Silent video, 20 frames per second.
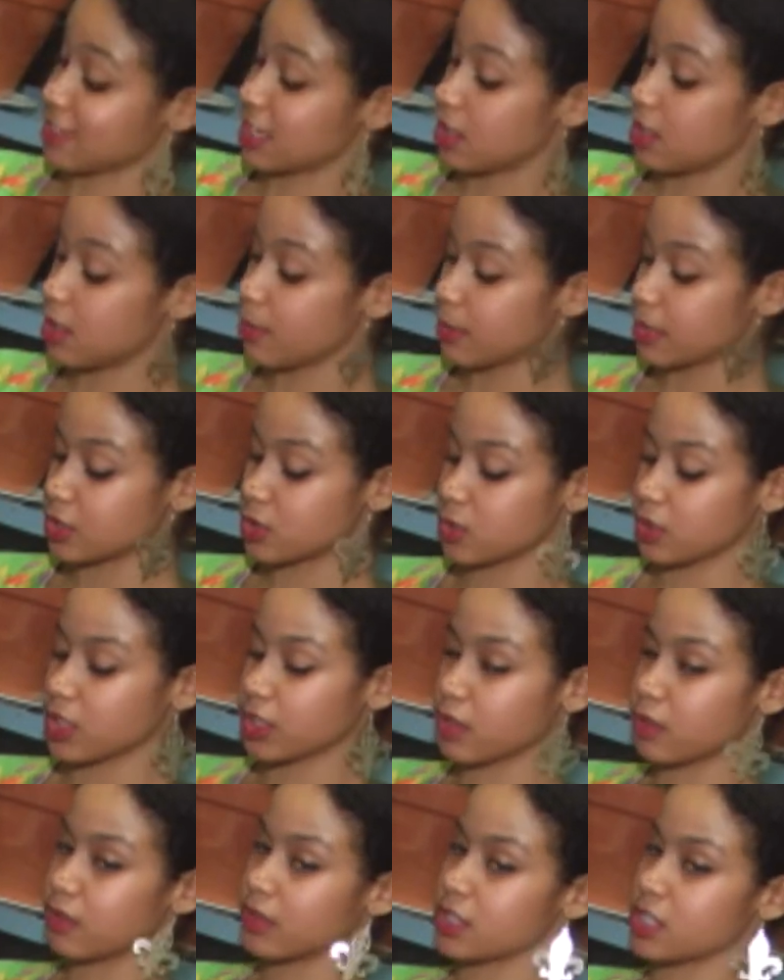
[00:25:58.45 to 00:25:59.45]
Nutmeg's really
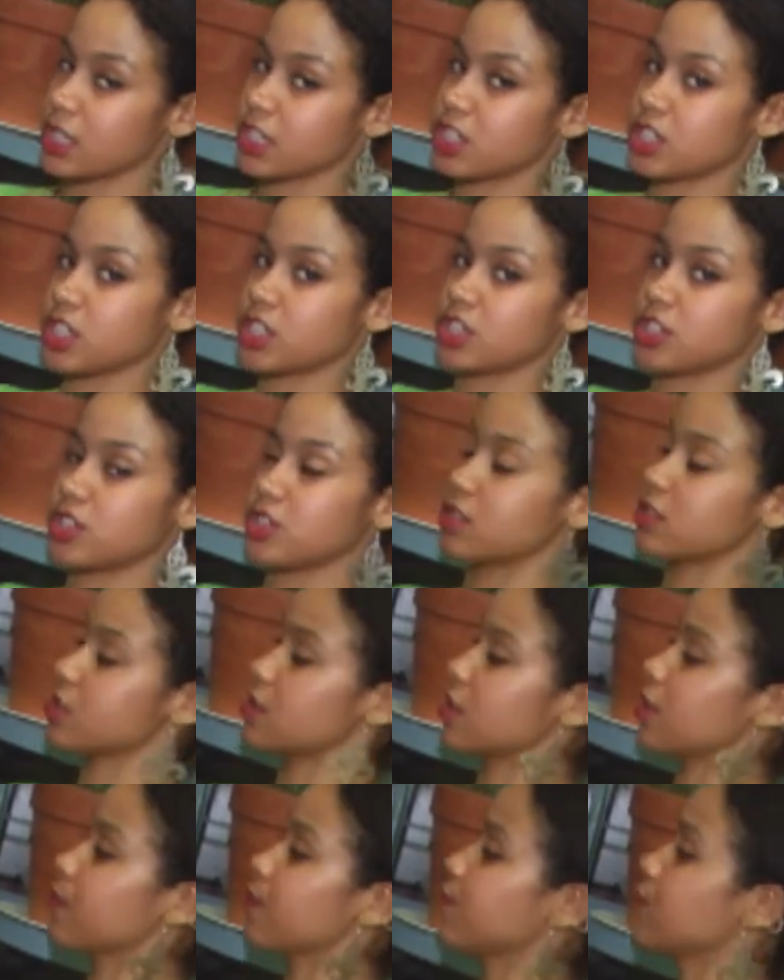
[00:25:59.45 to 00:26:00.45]
good for digestion,
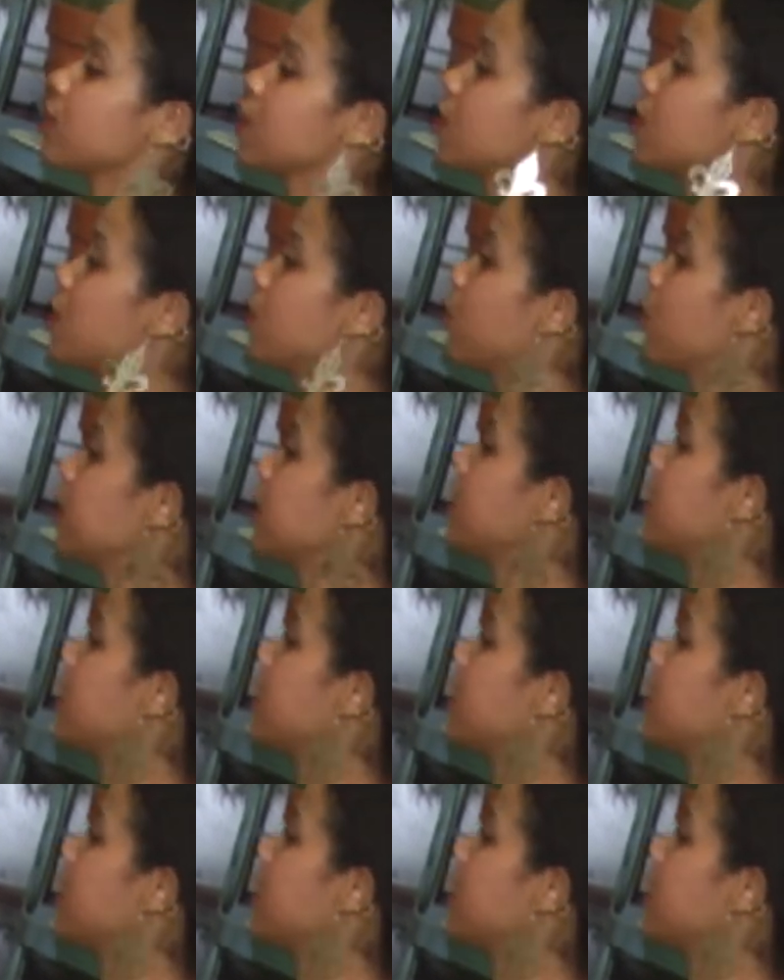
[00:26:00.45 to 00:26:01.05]
so why